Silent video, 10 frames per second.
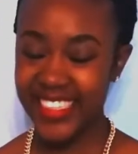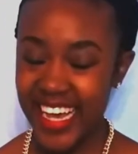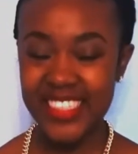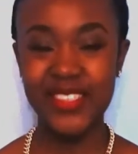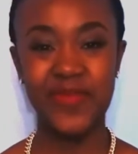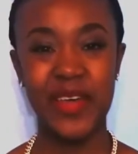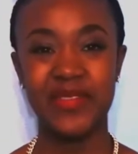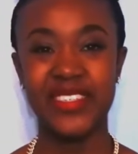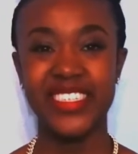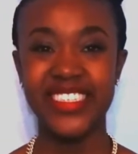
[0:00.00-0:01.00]
Yes,
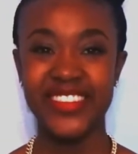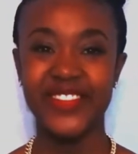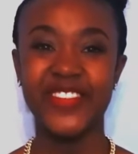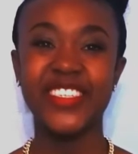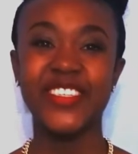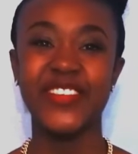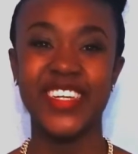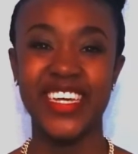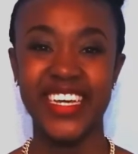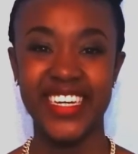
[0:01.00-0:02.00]
baby, we're
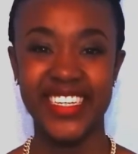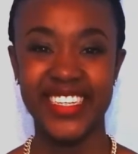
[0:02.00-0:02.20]
doing it.